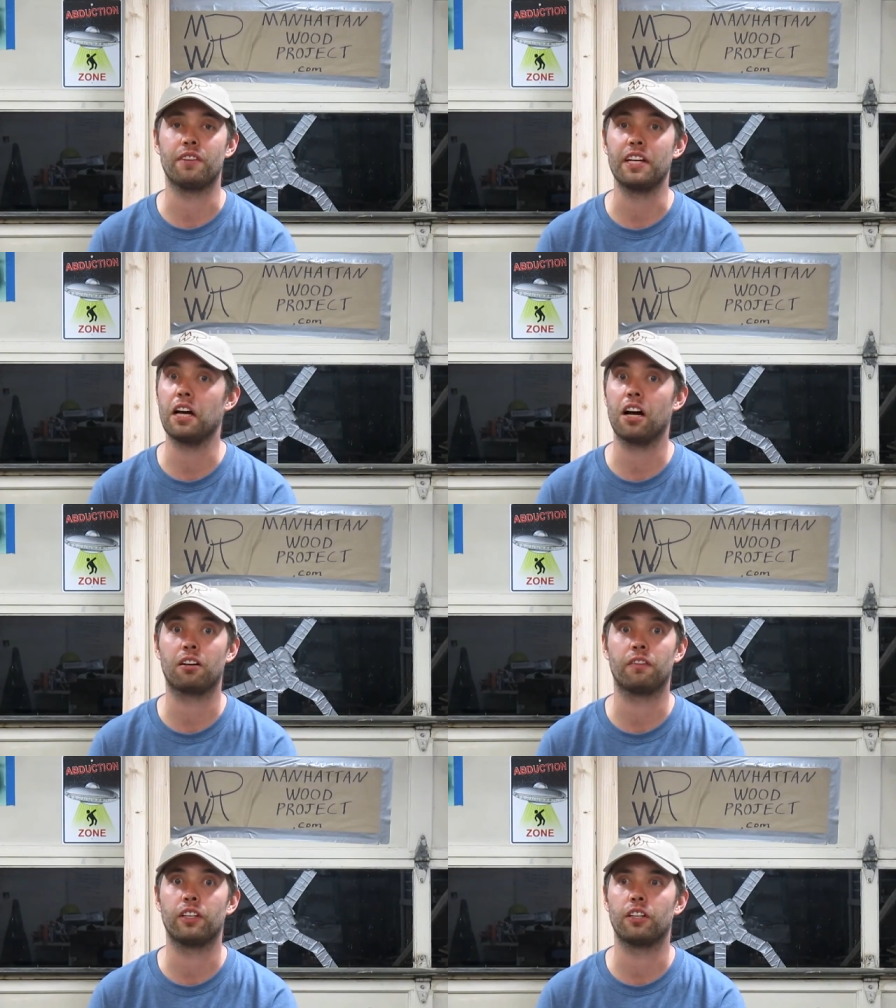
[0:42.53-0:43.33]

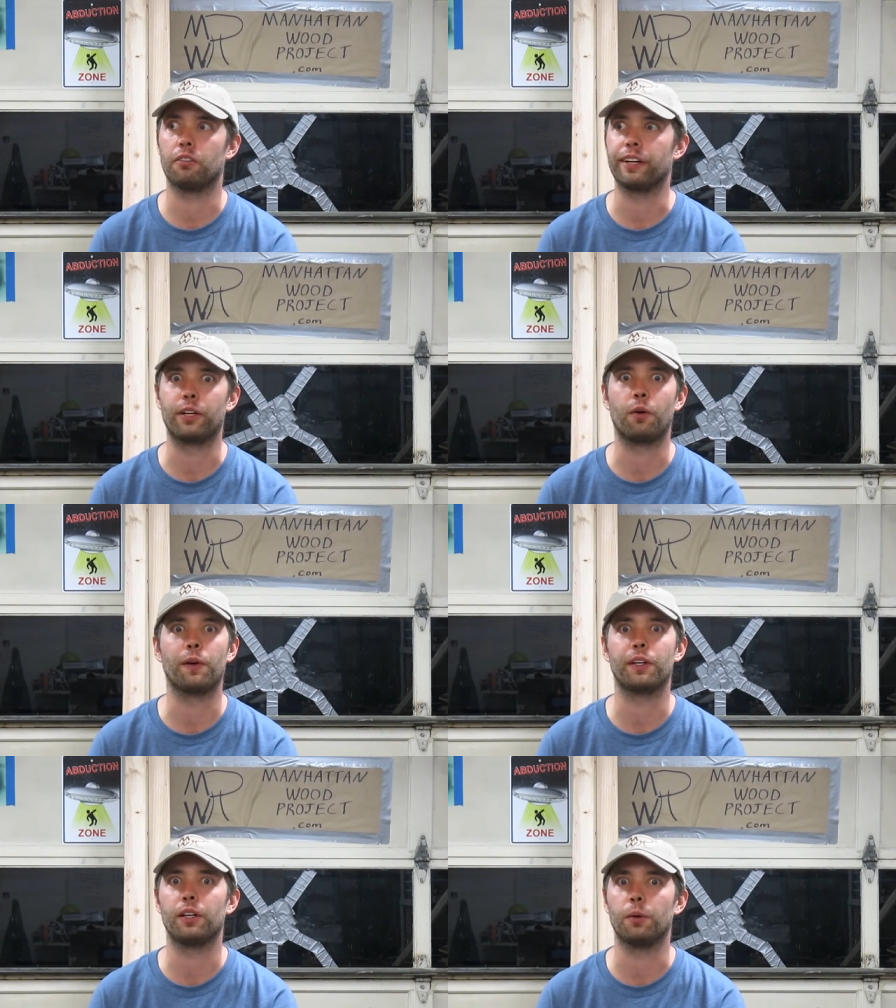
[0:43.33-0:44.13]
videographer or
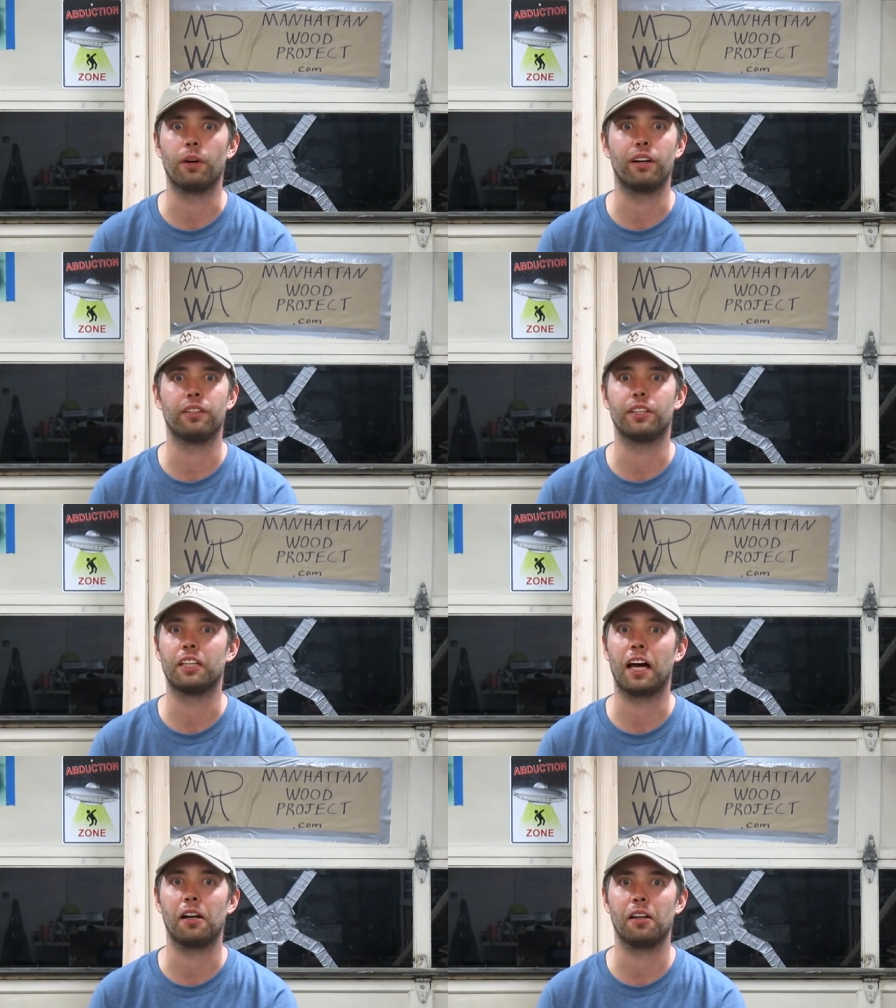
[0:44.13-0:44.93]
recorder or whatever the
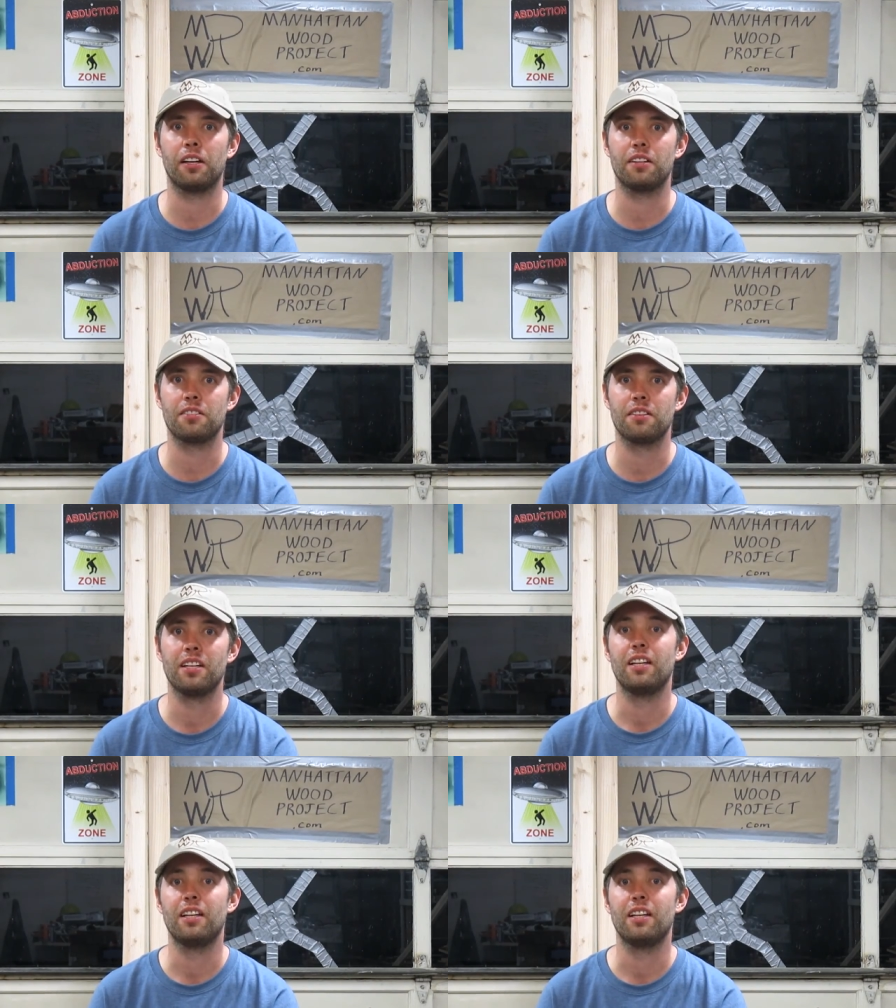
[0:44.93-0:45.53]
title is,